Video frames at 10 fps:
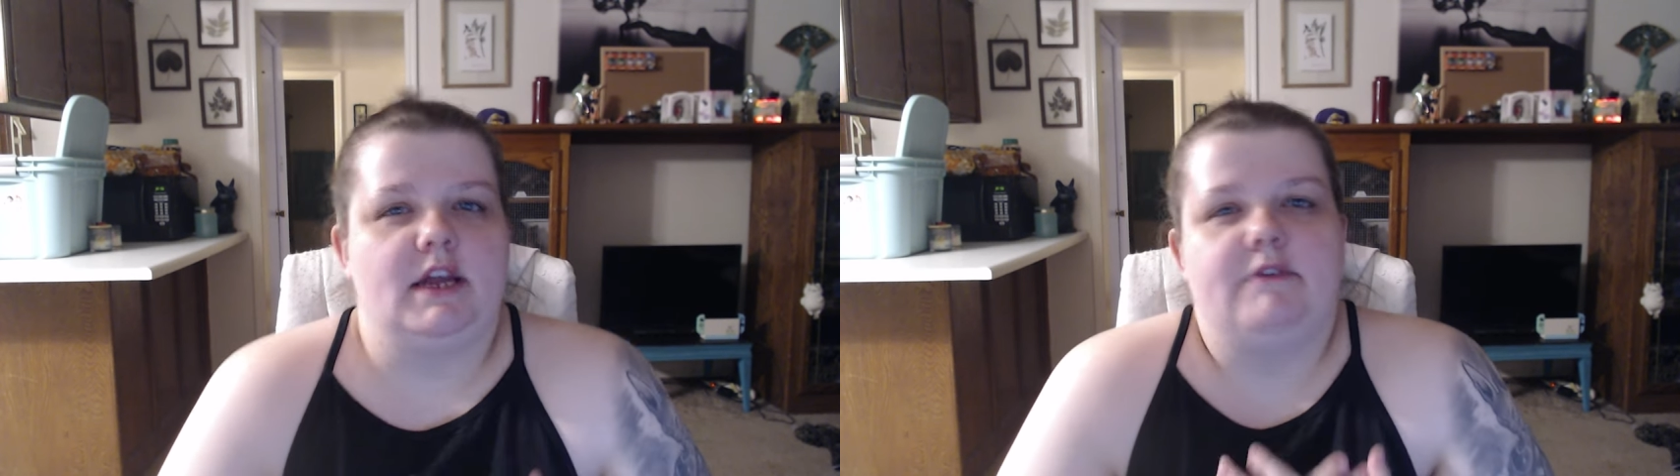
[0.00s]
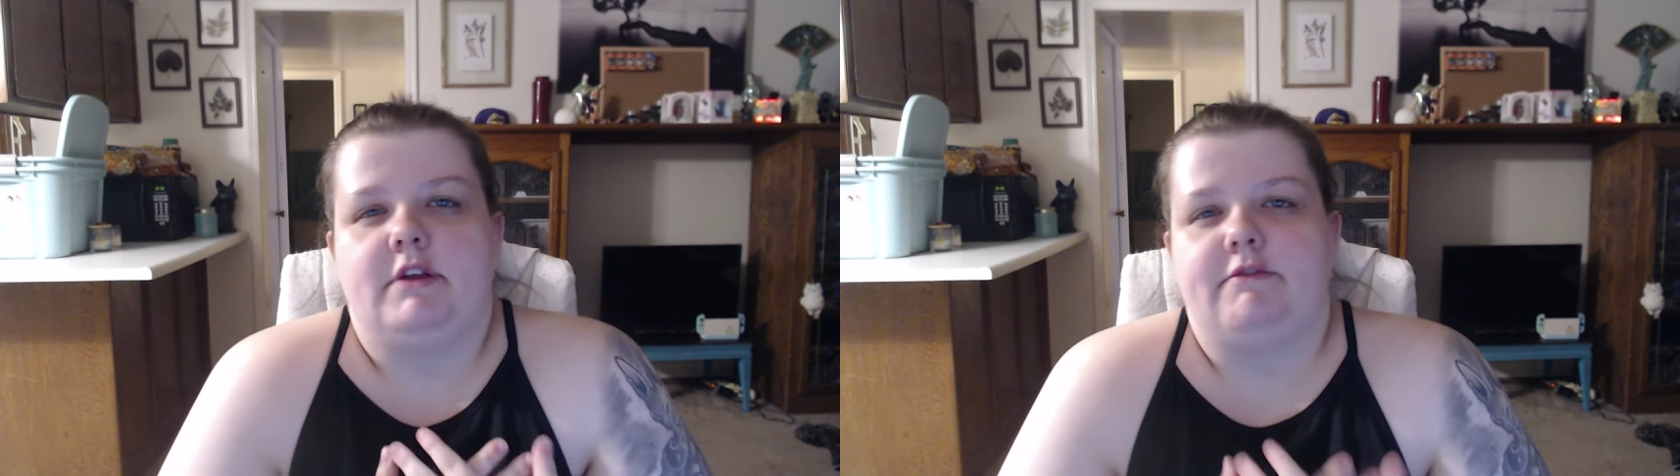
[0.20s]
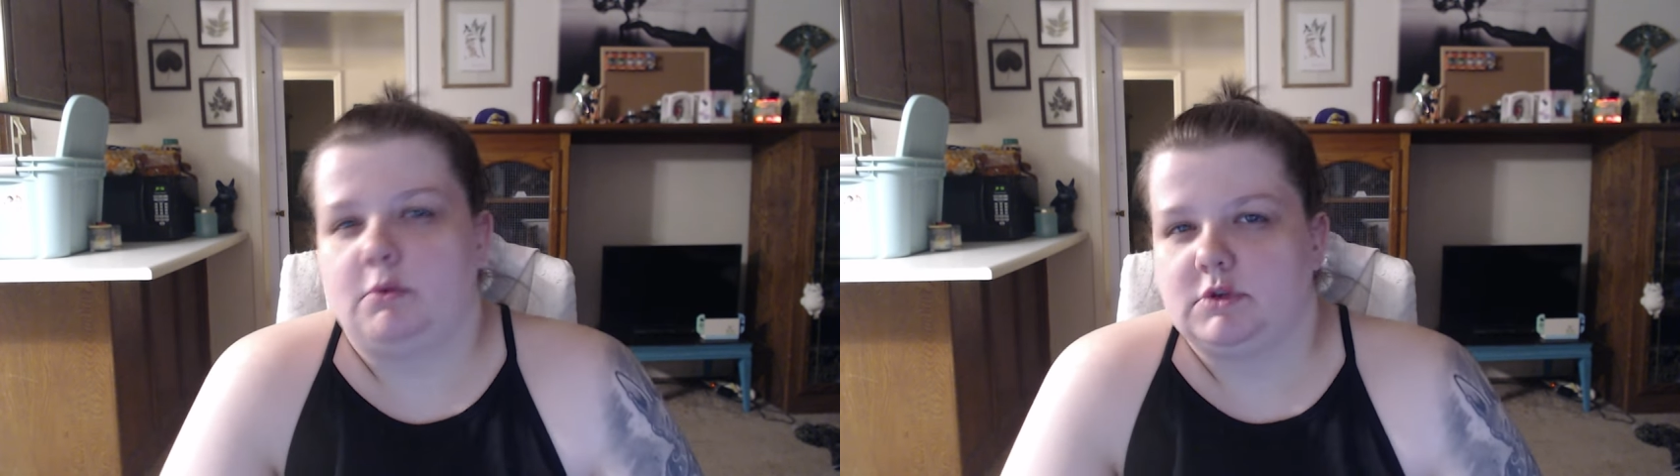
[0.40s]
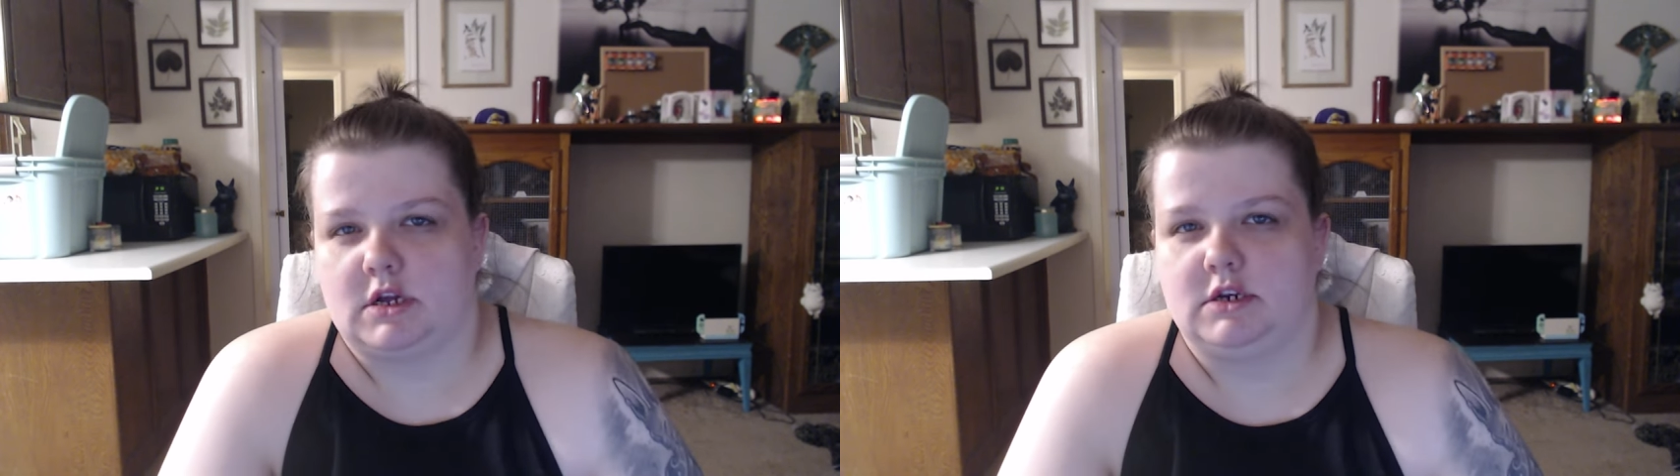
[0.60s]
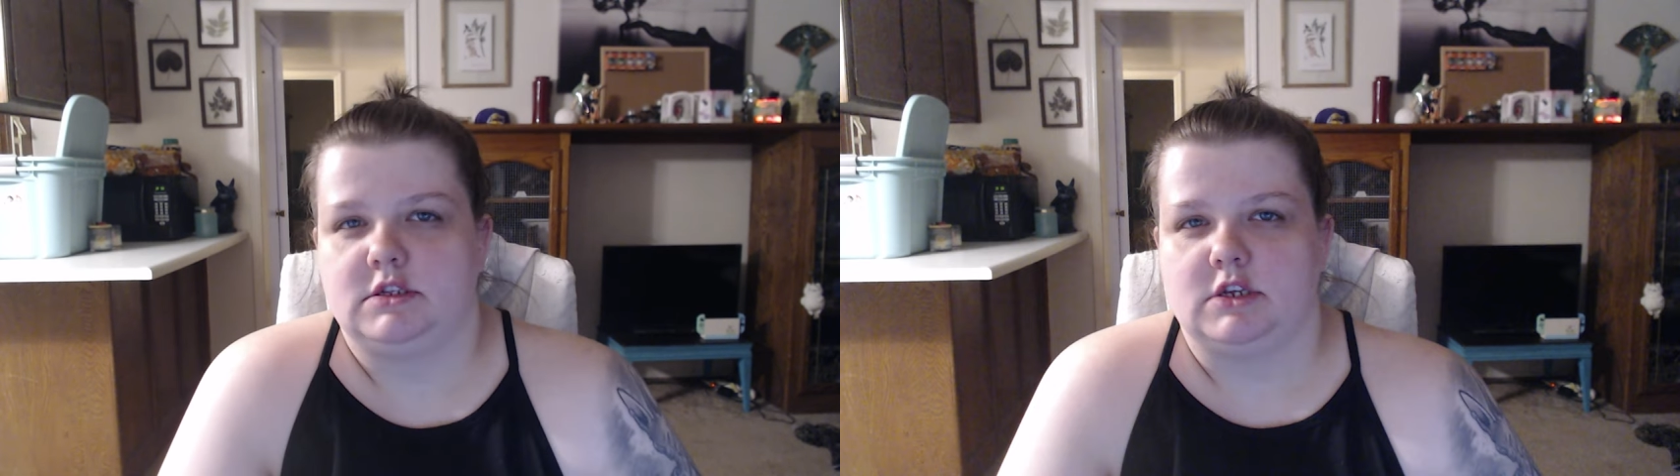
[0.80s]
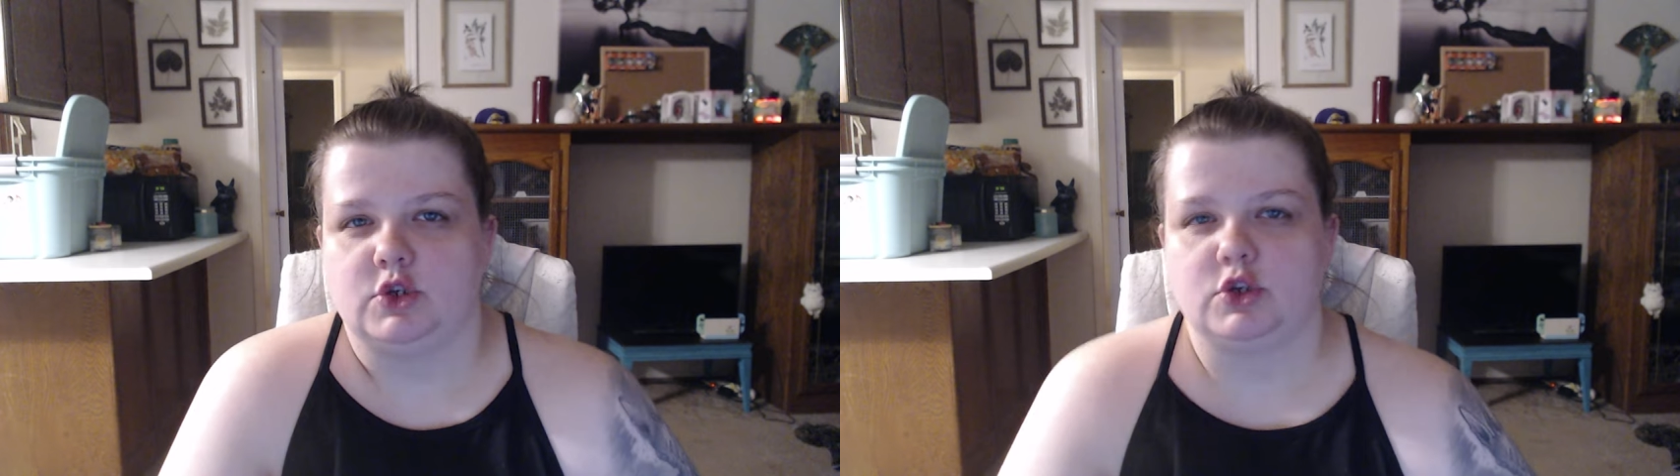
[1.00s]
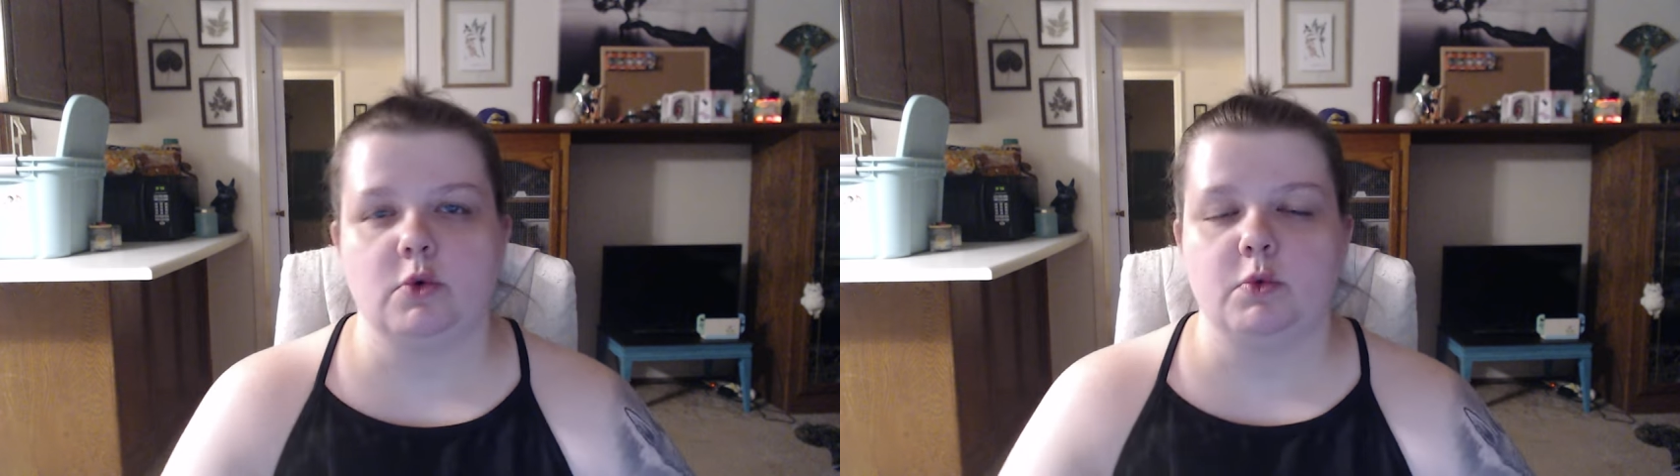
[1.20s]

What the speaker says: even if it was unintentional,